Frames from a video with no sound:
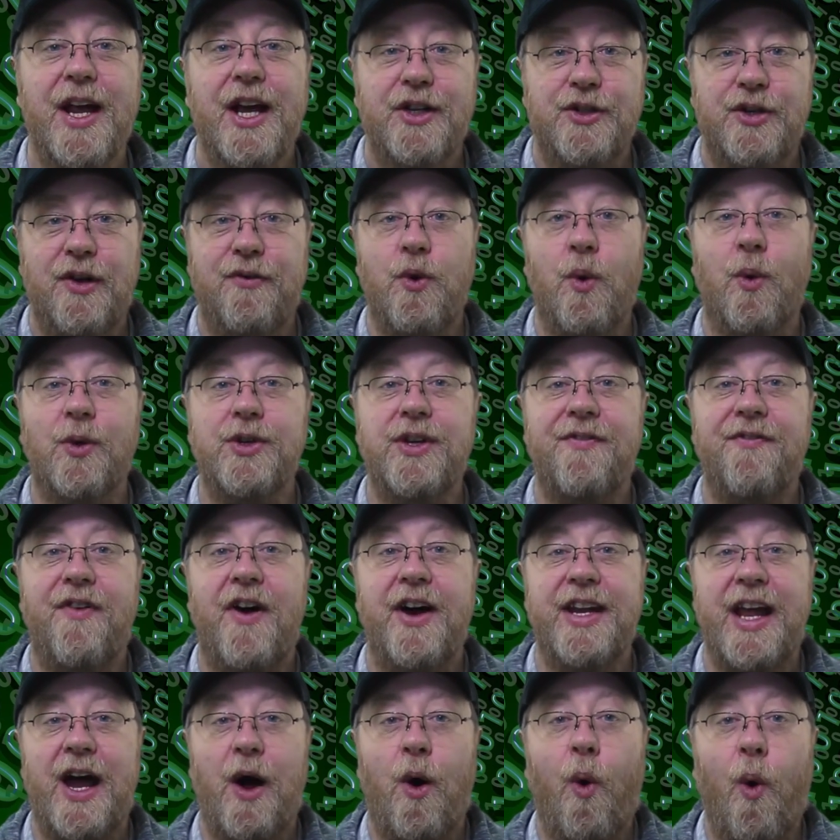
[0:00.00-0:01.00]
So if you want to
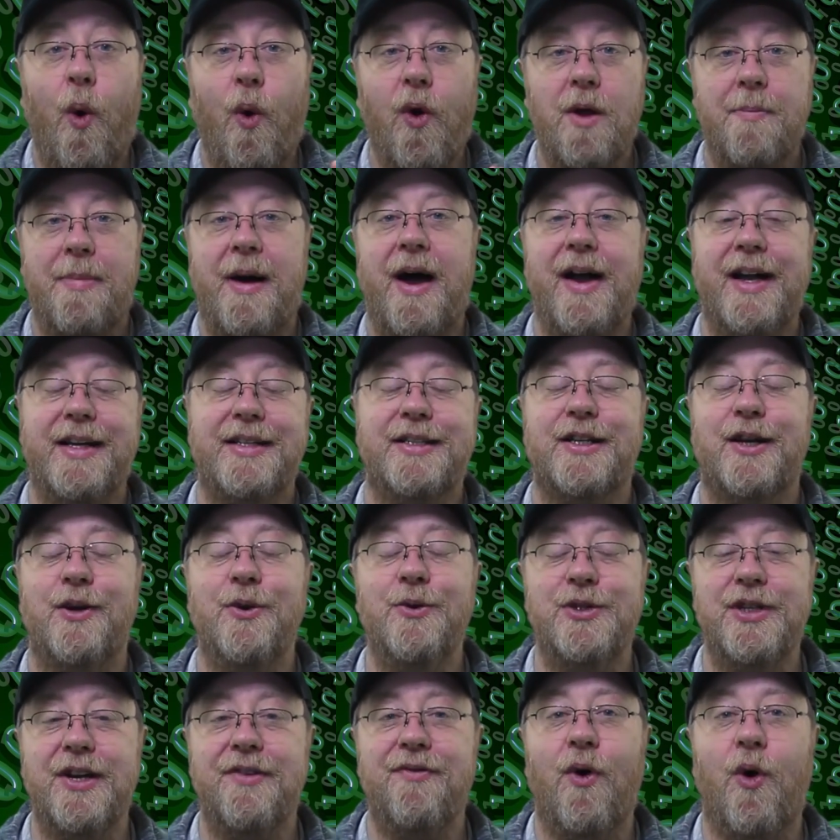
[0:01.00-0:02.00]
find out all about
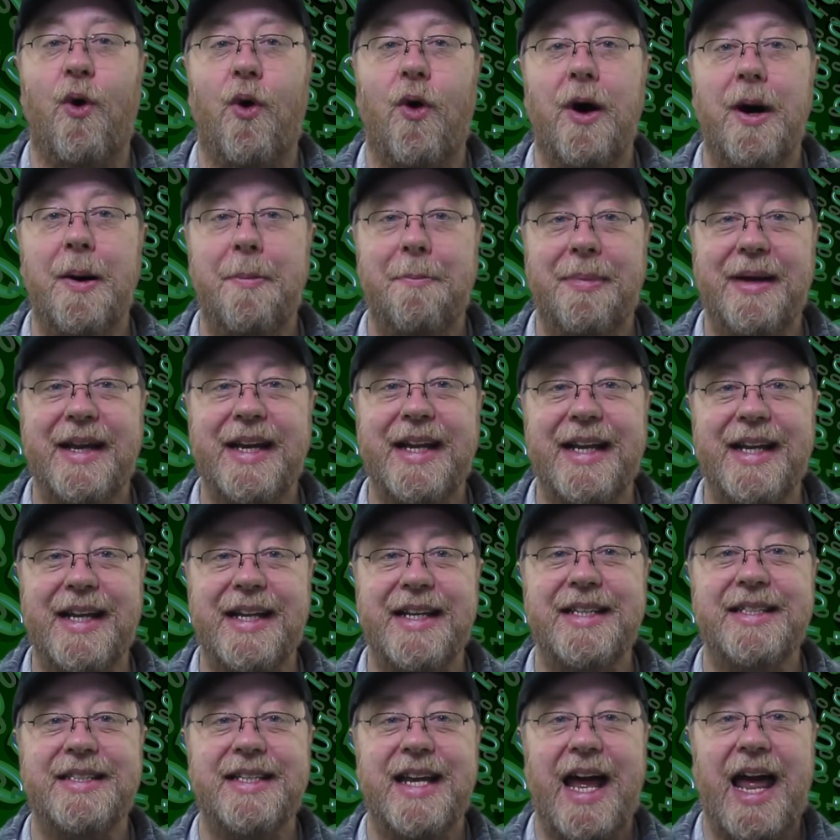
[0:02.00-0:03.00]
exclusive OR,
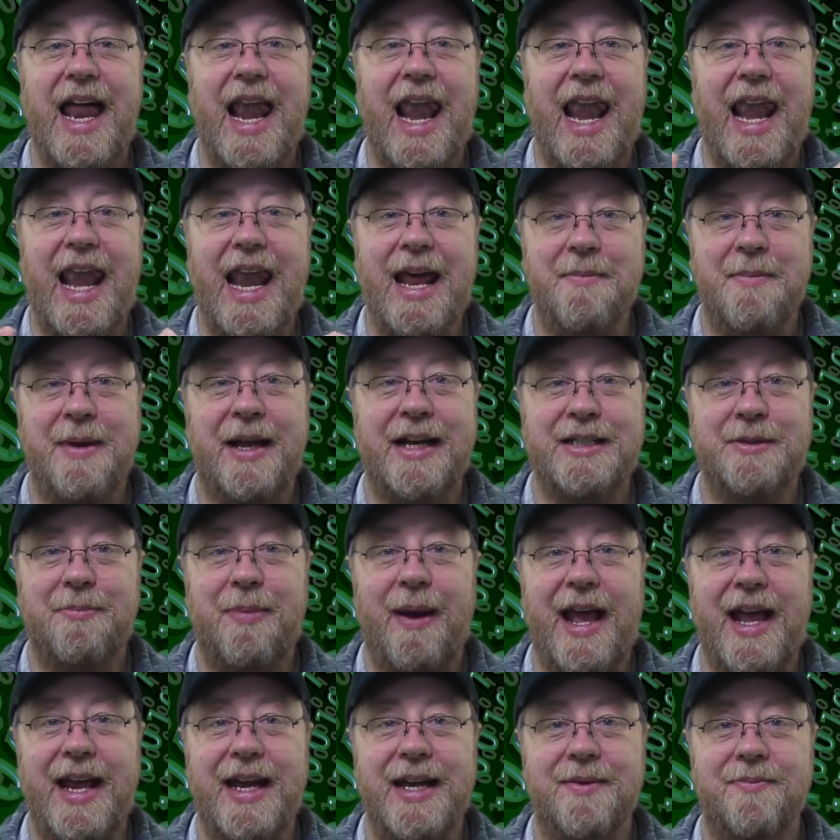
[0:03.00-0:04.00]
please let me
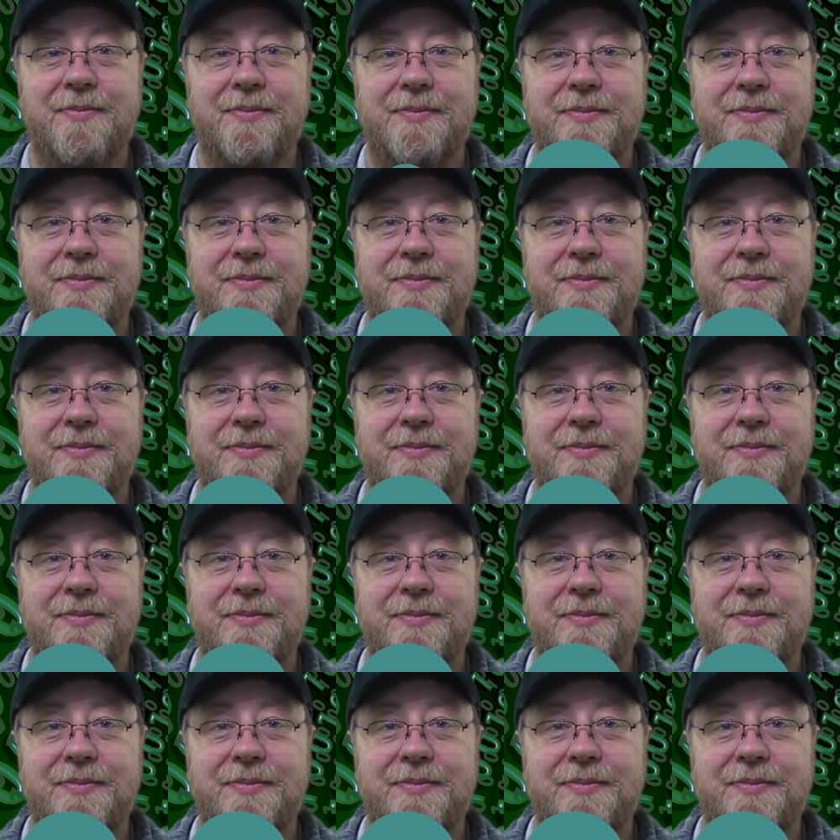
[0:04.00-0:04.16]
explain.